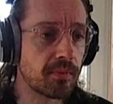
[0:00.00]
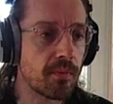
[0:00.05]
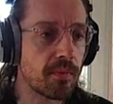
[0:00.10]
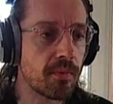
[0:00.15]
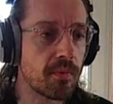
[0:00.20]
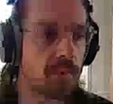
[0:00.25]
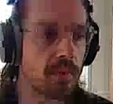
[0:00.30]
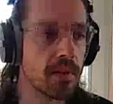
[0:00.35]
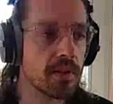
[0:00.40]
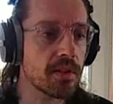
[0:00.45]

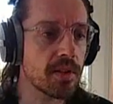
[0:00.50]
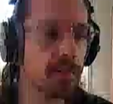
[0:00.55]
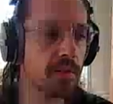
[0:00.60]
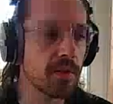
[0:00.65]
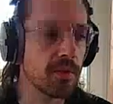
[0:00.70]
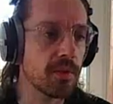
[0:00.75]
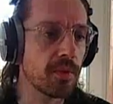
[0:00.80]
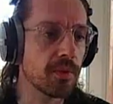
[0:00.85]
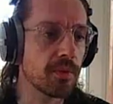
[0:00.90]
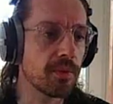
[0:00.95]
So
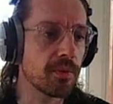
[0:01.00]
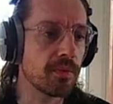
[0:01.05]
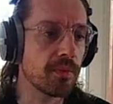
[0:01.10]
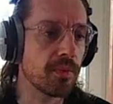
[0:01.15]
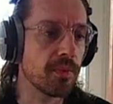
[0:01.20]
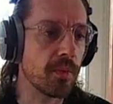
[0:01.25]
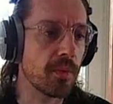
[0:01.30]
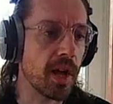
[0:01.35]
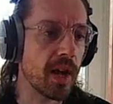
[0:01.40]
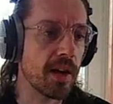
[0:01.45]

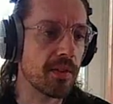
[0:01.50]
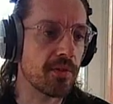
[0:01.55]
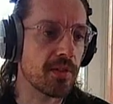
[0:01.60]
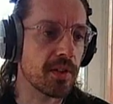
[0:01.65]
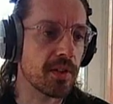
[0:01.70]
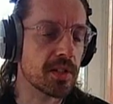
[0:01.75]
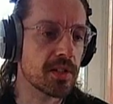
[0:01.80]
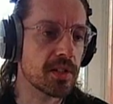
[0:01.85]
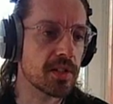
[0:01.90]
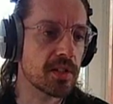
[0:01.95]
we have
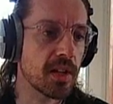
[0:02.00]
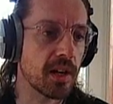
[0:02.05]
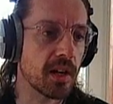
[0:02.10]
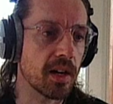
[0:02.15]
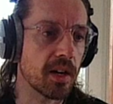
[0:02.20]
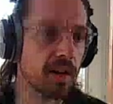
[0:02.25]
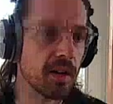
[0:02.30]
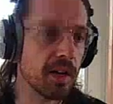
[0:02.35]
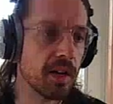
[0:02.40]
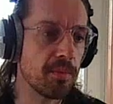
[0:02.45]
this
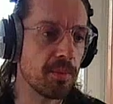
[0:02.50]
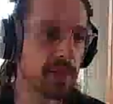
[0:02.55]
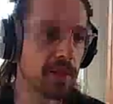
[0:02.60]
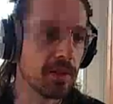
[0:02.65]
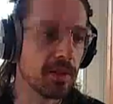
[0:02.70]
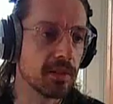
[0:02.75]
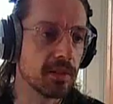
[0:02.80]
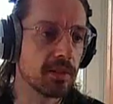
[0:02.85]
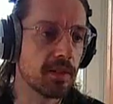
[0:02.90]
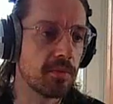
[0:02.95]
inbuilt
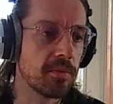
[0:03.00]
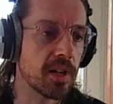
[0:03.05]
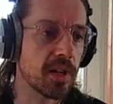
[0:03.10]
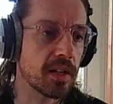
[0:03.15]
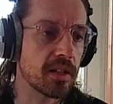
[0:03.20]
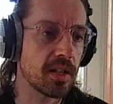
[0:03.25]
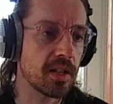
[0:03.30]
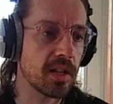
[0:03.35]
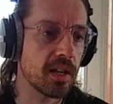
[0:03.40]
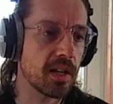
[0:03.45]
object
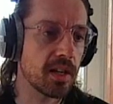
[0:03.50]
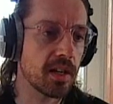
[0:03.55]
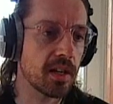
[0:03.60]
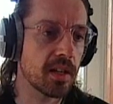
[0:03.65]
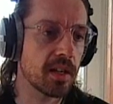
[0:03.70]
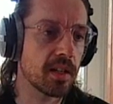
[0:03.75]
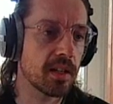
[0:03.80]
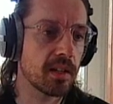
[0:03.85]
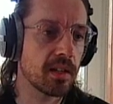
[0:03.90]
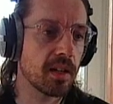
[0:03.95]

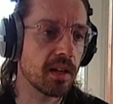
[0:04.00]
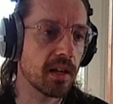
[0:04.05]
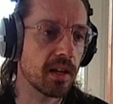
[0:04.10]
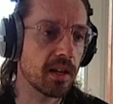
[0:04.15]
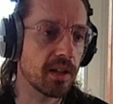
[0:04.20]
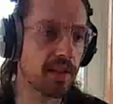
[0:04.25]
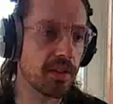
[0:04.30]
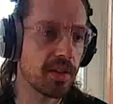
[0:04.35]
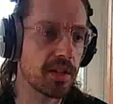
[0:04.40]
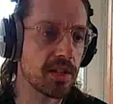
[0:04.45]
here.
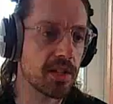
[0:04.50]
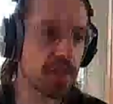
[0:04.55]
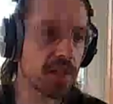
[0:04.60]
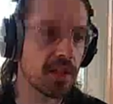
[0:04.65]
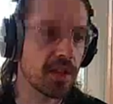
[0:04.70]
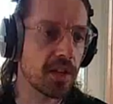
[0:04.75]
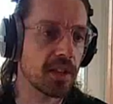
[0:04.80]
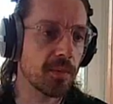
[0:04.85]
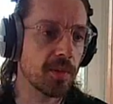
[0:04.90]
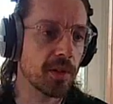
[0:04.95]
This is the
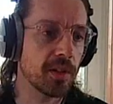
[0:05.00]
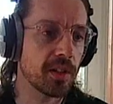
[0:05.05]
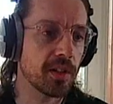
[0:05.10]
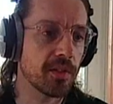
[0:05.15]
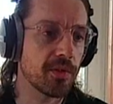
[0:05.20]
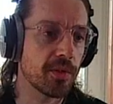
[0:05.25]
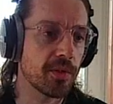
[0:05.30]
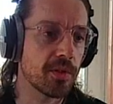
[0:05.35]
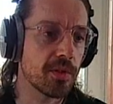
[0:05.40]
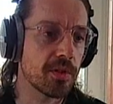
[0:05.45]
thing that we're looking
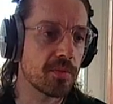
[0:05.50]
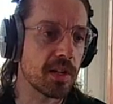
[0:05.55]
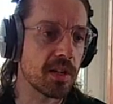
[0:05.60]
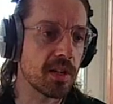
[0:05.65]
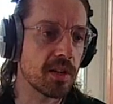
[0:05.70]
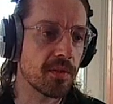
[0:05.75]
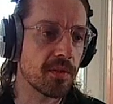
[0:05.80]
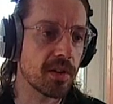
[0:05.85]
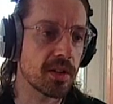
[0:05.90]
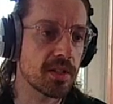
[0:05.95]
for with media
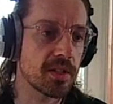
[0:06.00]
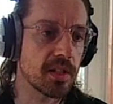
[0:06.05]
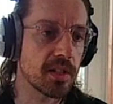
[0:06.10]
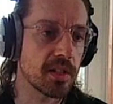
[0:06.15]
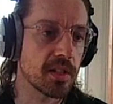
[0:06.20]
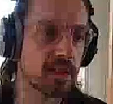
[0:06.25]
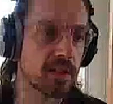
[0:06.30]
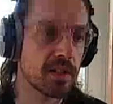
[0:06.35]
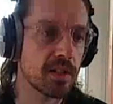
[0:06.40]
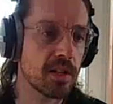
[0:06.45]

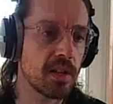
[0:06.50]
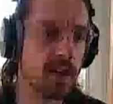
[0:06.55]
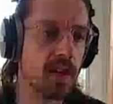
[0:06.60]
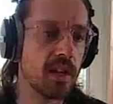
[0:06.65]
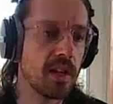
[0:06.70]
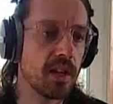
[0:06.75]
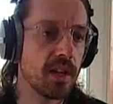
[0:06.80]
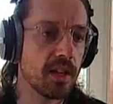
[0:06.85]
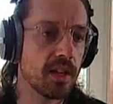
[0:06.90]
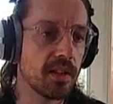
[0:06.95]
devices.
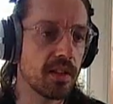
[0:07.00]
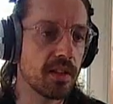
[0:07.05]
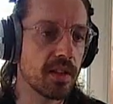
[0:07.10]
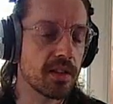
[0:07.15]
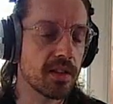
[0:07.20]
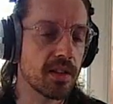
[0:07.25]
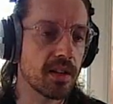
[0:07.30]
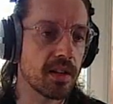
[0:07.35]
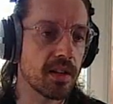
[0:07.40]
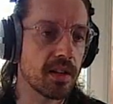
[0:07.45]

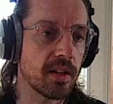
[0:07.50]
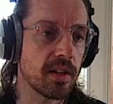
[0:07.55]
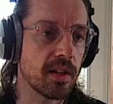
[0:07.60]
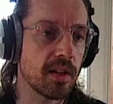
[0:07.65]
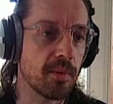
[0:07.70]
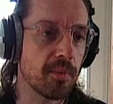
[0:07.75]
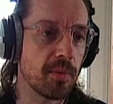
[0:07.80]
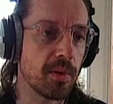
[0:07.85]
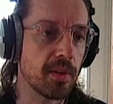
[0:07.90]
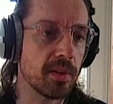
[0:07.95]
there's a
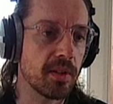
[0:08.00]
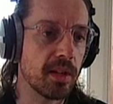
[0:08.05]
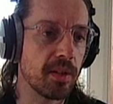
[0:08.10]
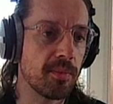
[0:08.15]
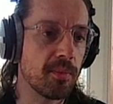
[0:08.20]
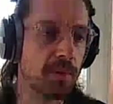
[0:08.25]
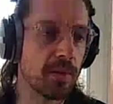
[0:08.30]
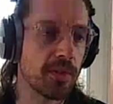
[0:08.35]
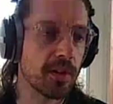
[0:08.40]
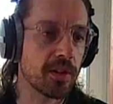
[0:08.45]

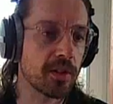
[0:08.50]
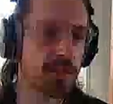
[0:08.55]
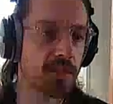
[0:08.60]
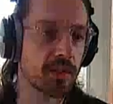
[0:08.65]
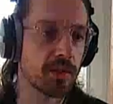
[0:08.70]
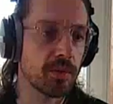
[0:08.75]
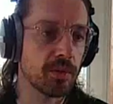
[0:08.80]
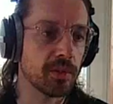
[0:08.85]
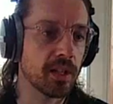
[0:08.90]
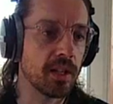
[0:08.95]
inbuilt function
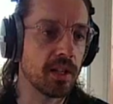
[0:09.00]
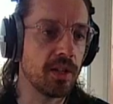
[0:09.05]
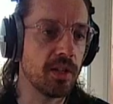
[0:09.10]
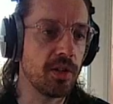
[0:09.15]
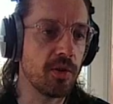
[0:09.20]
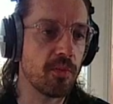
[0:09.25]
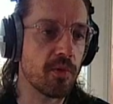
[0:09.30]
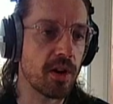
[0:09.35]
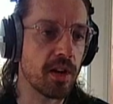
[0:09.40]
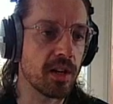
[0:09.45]
called
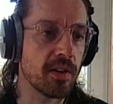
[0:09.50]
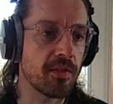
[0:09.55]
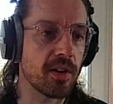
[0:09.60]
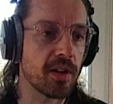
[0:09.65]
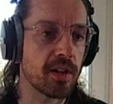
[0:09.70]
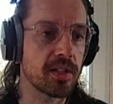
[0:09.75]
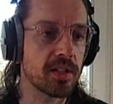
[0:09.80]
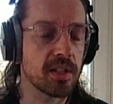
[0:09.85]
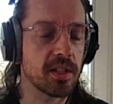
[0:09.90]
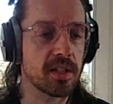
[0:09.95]
enumerate
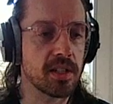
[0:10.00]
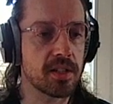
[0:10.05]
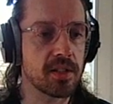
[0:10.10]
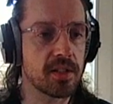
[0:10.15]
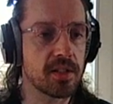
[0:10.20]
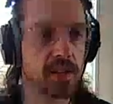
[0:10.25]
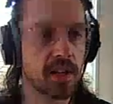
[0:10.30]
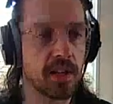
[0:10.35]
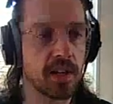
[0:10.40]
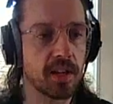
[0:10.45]
devices,
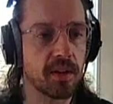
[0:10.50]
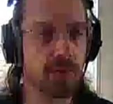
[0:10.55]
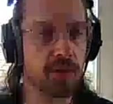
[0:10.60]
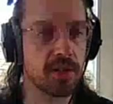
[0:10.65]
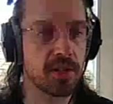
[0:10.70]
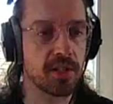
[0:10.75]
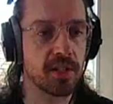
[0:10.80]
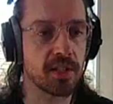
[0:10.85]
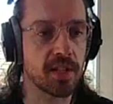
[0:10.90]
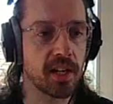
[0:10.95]
which
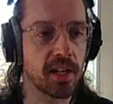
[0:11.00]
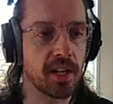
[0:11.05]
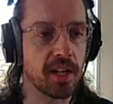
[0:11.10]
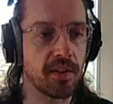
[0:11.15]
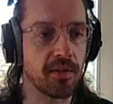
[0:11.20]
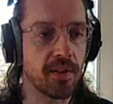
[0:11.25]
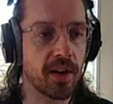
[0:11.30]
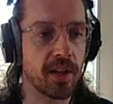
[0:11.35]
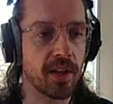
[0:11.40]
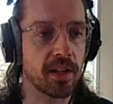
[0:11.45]
doesn't take any
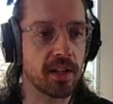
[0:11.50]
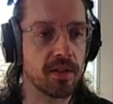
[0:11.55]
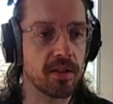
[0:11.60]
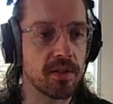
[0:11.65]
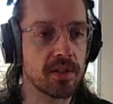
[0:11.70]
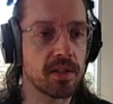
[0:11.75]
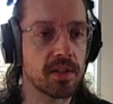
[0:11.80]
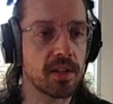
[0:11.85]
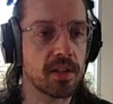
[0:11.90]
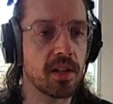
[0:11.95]
values.